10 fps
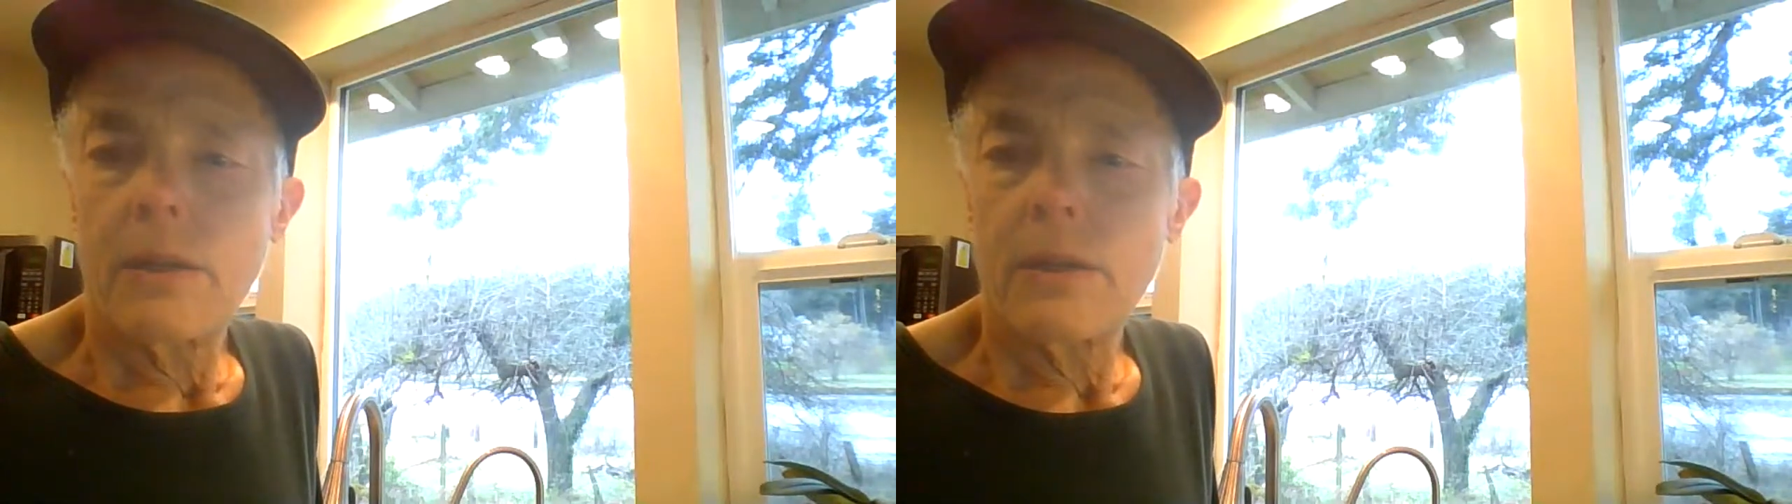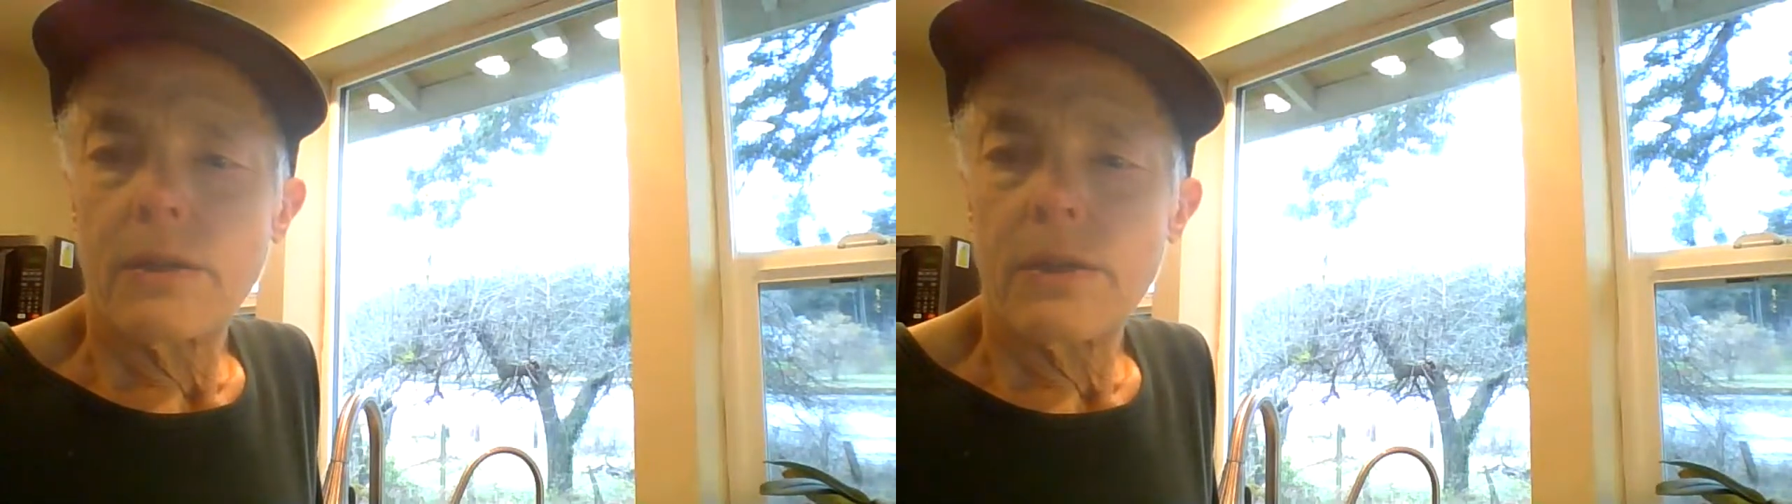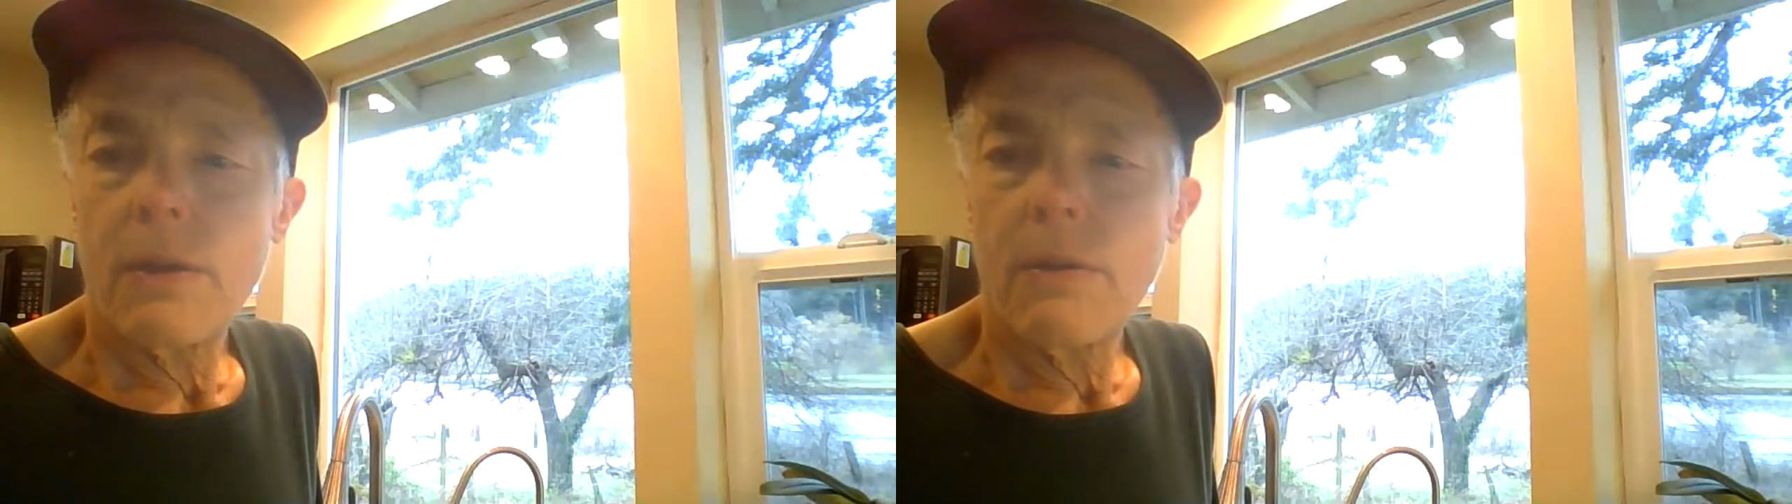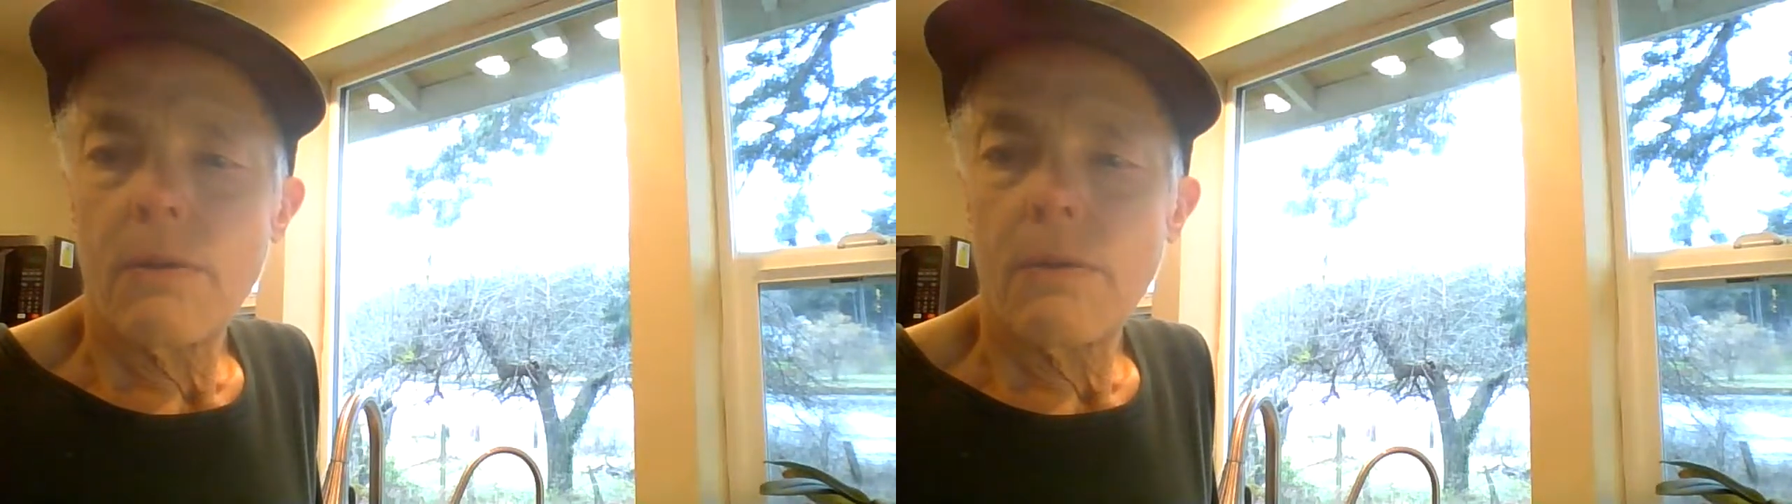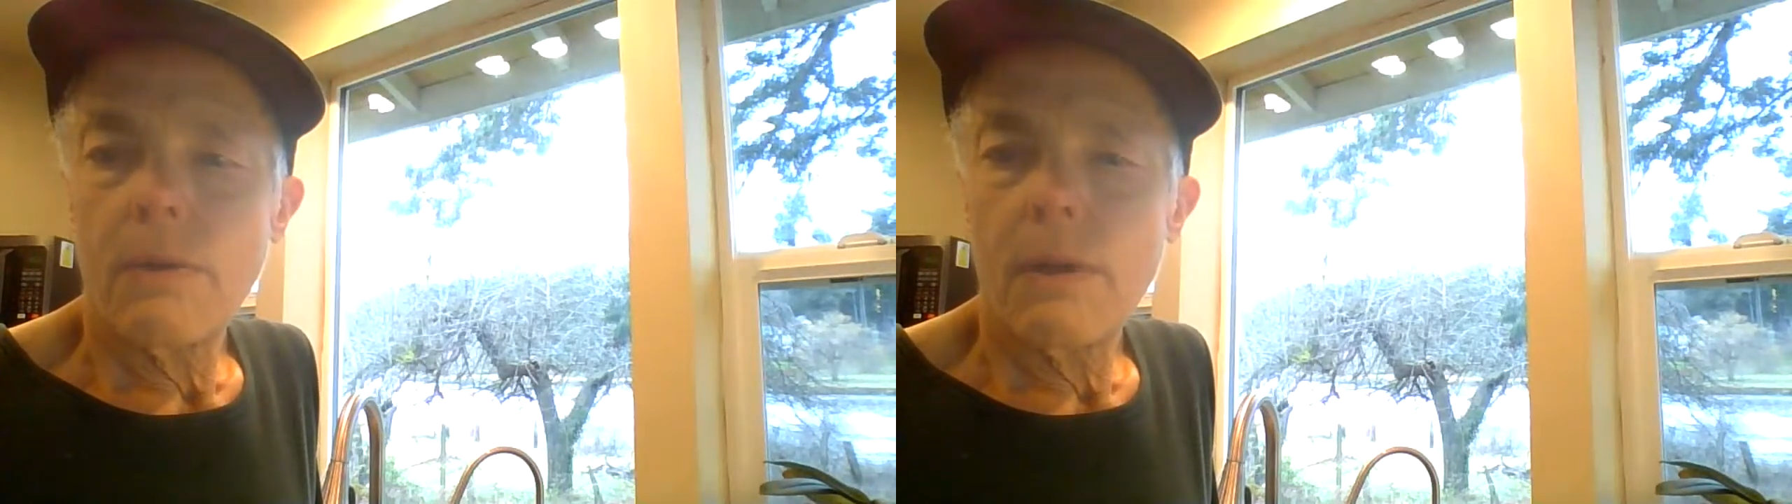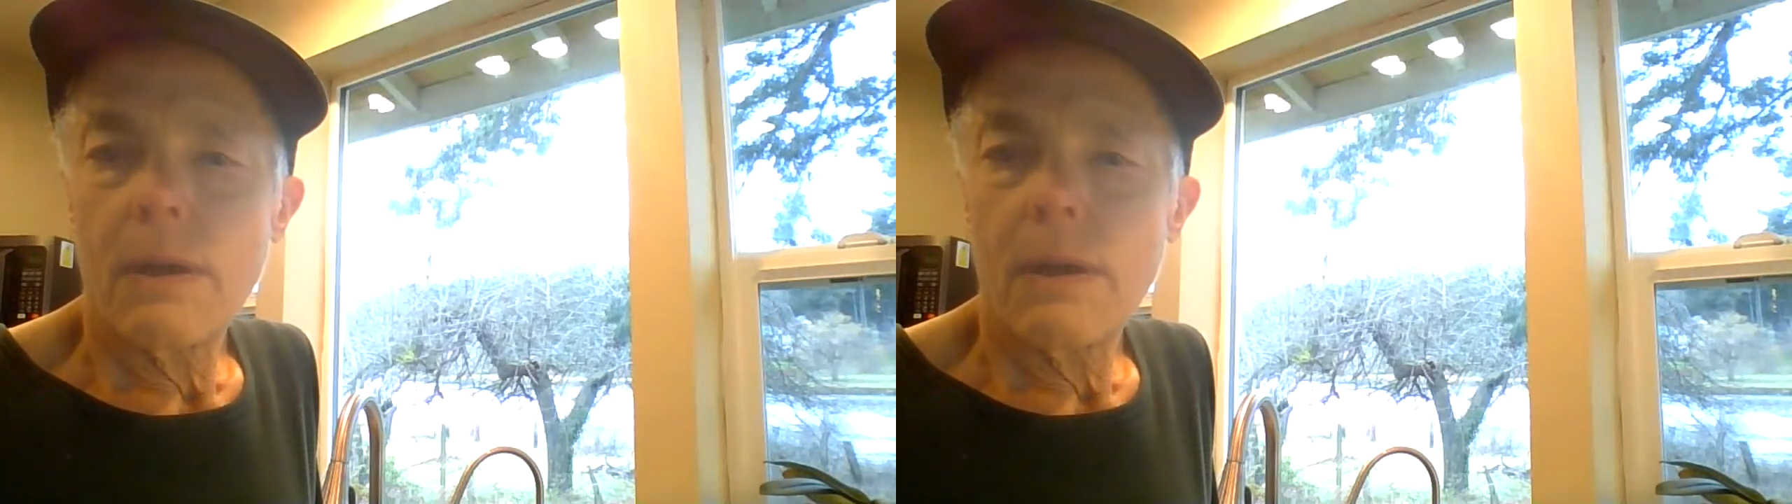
So